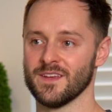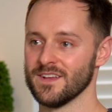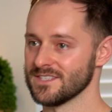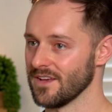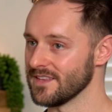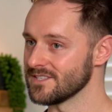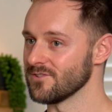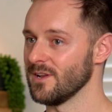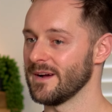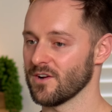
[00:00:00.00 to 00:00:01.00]
So this is
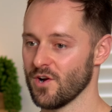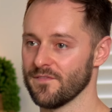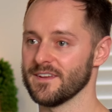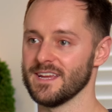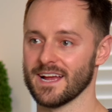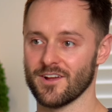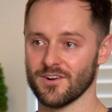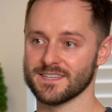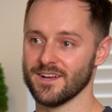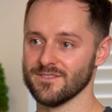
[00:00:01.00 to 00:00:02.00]
all about coffee and
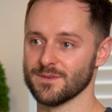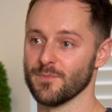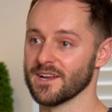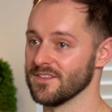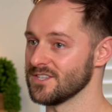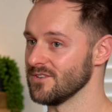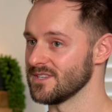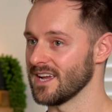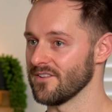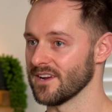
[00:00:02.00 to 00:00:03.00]
cocktails and bringing the two
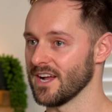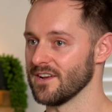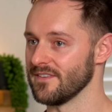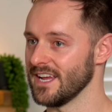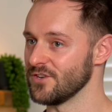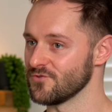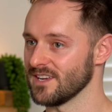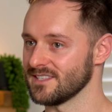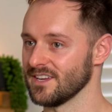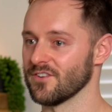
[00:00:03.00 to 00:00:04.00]
together in kind of
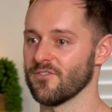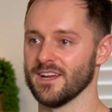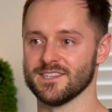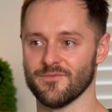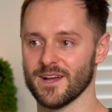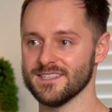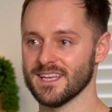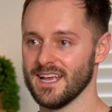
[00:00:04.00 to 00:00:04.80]
interesting and creative ways.